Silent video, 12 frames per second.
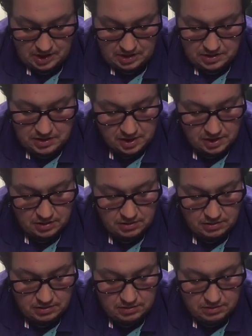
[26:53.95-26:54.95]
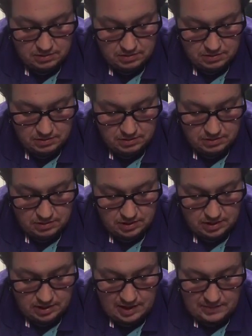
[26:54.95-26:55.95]
So
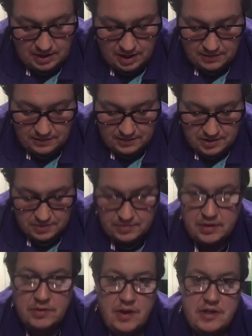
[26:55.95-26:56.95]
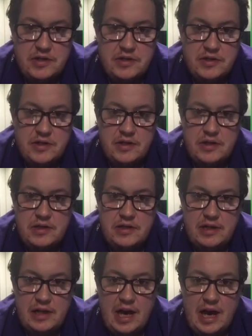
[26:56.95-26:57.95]
let me go through some of the questions that I
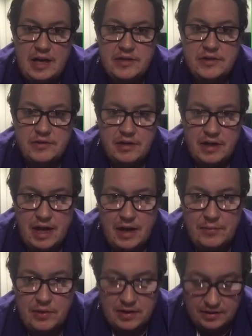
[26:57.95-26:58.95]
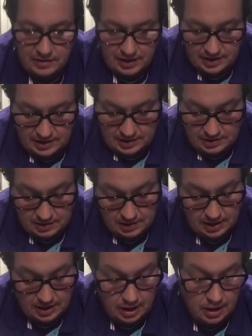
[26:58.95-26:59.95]
usually get asked on an applicant day
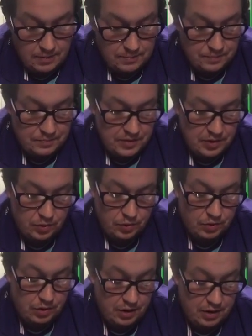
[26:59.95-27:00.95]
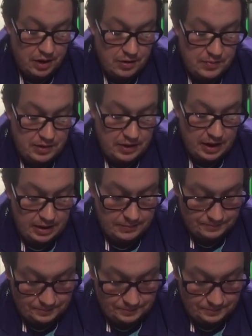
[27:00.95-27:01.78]
or an open day.